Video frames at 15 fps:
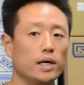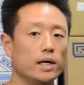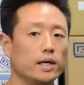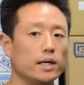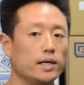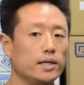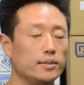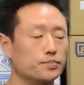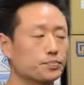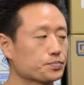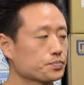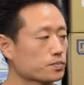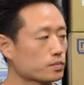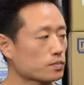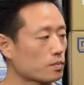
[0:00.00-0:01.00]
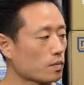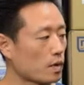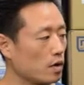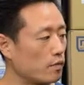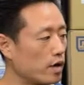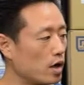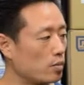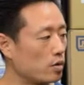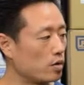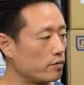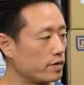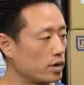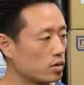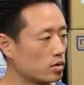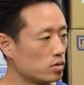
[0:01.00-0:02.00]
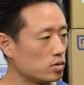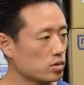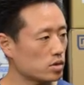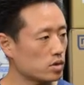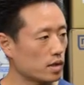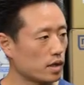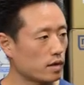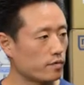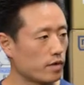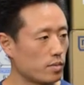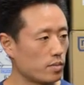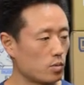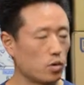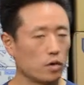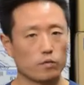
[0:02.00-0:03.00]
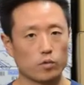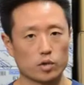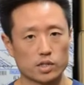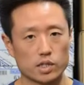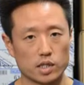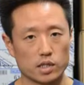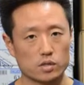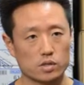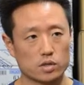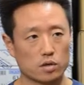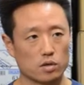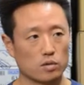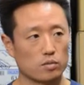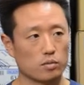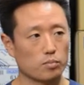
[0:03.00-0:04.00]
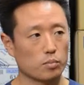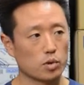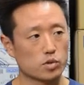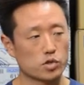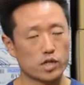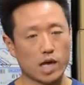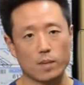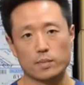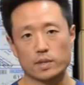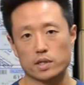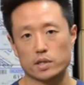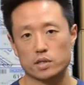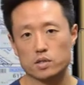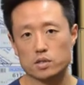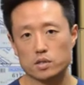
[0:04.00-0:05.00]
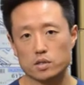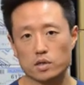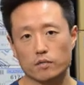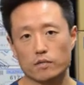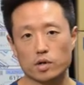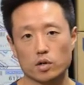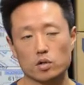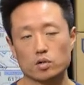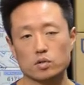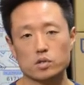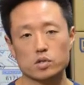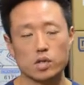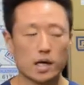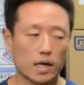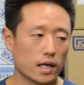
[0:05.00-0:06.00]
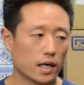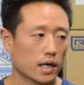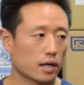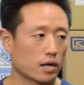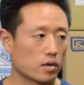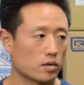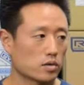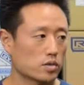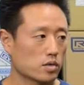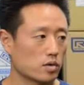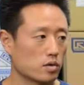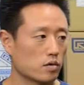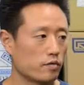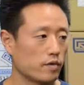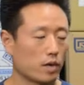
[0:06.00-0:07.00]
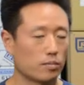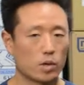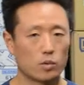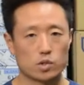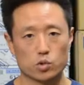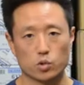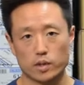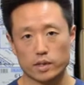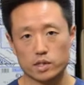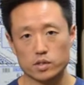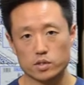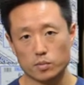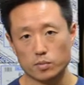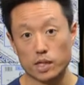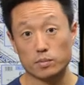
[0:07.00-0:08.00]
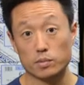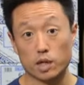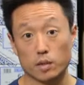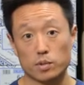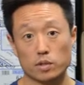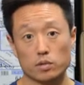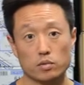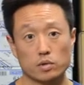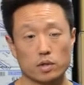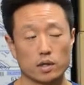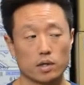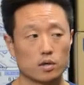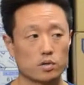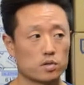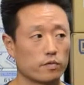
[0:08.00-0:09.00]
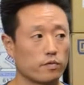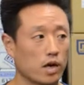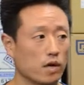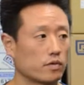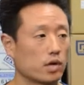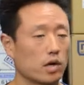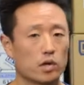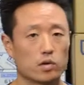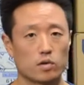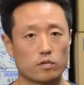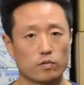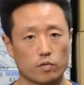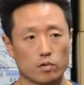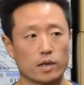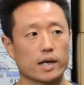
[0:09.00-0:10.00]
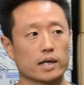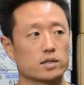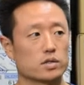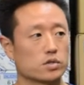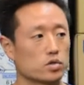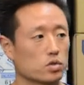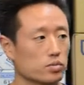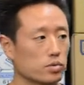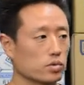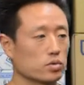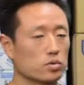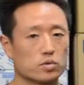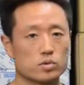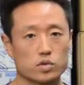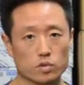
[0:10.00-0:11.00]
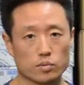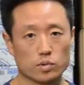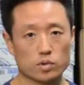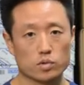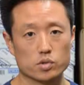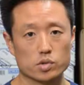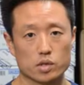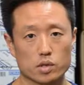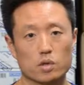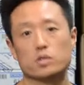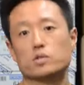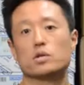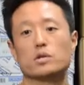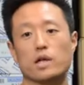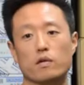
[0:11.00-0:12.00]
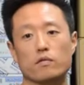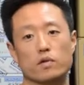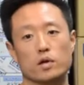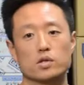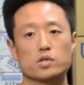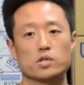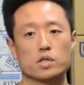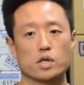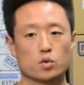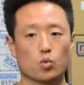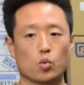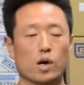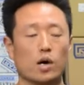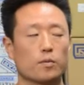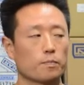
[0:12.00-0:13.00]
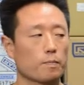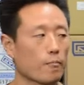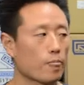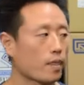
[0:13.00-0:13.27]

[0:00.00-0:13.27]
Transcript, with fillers: Um, available vehicles, uh, 5x114, so most Japanese vehicles, and also 5x120, so BMW, and also 5 and 100 for like the Subaru, Subarus and also the FRSs as well.